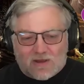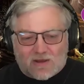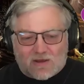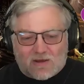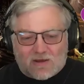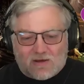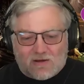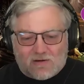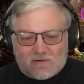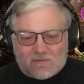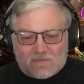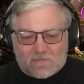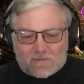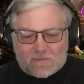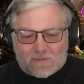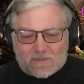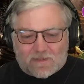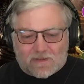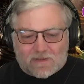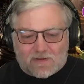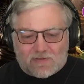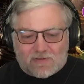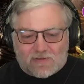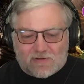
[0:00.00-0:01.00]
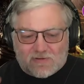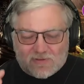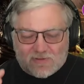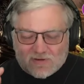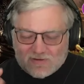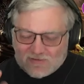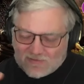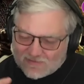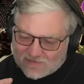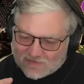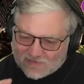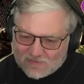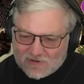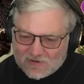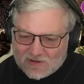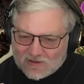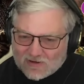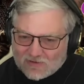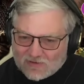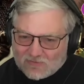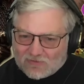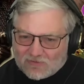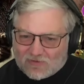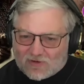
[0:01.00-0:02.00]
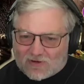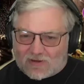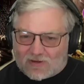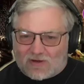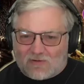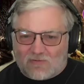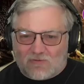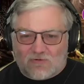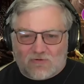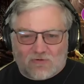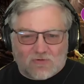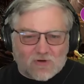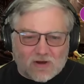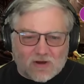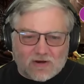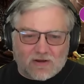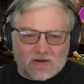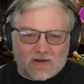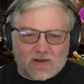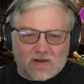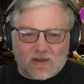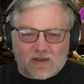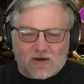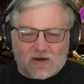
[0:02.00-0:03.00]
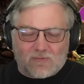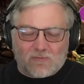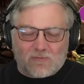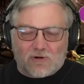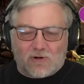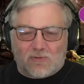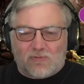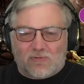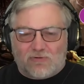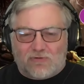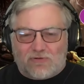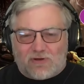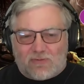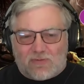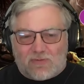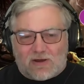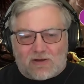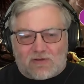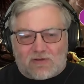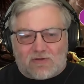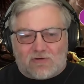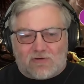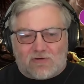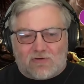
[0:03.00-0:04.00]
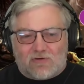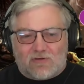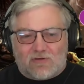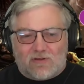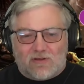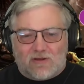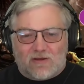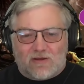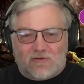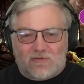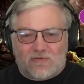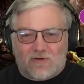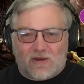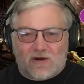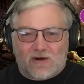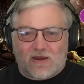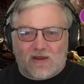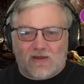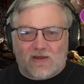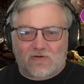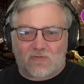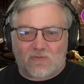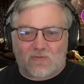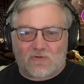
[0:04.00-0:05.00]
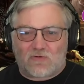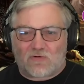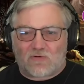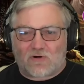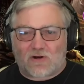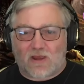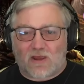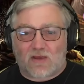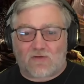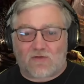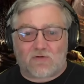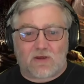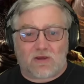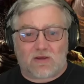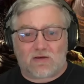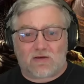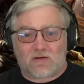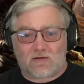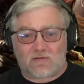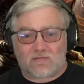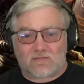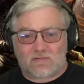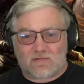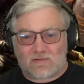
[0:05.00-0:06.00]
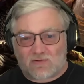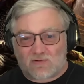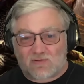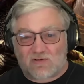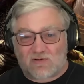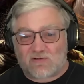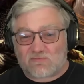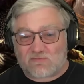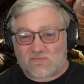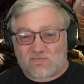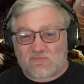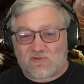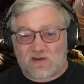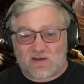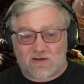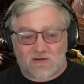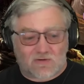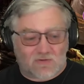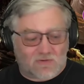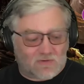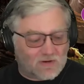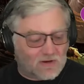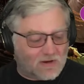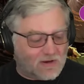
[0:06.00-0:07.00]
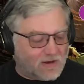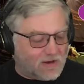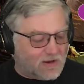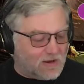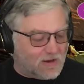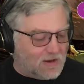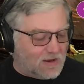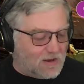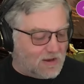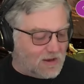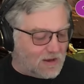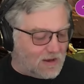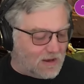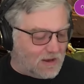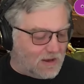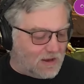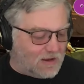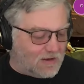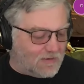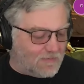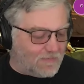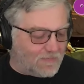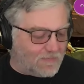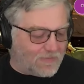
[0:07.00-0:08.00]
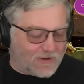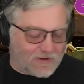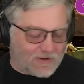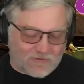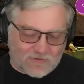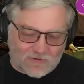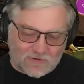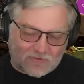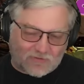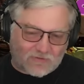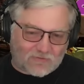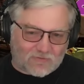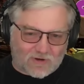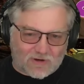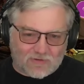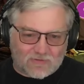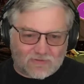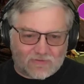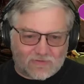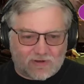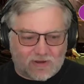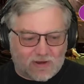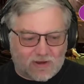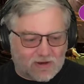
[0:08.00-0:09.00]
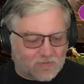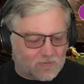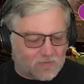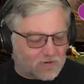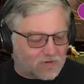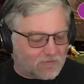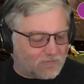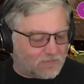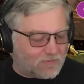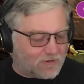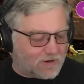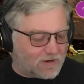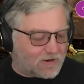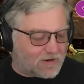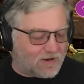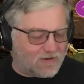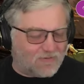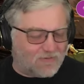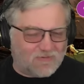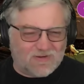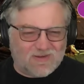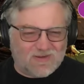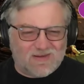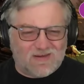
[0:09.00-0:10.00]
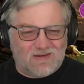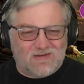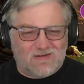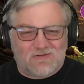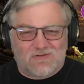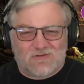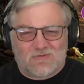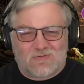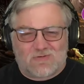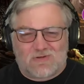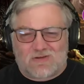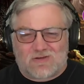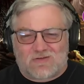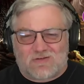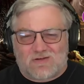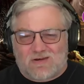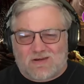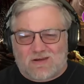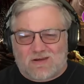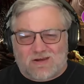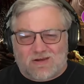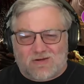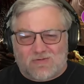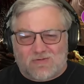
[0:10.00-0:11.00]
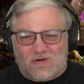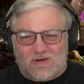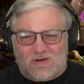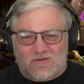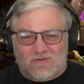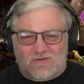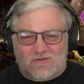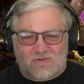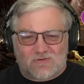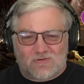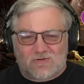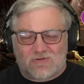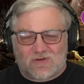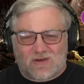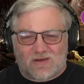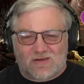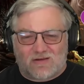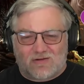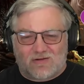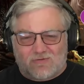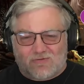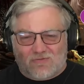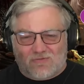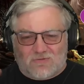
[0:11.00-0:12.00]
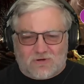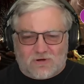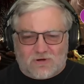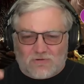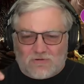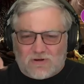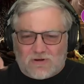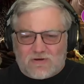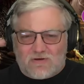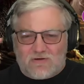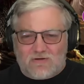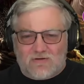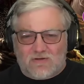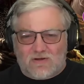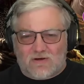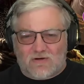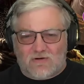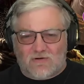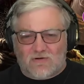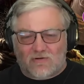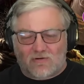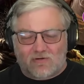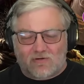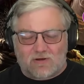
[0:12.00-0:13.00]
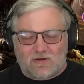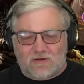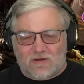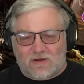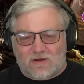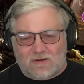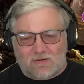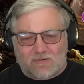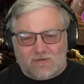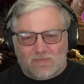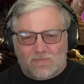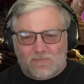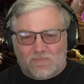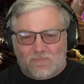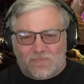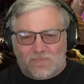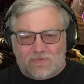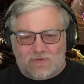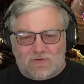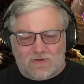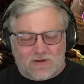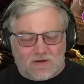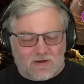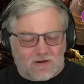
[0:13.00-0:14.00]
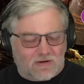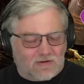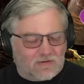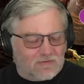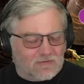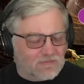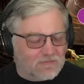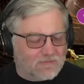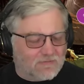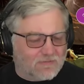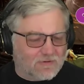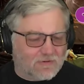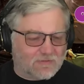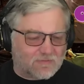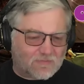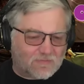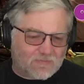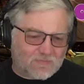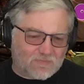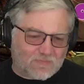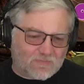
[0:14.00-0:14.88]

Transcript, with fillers: um they, they to me it was like they were trying to kind of purposely make the the jedi out to be sort of heavy-handed sort of dicks um and justify slaying one of them later and what the hell is with the jedi committing suicide a little floaty dude that kind of looked like uh, uh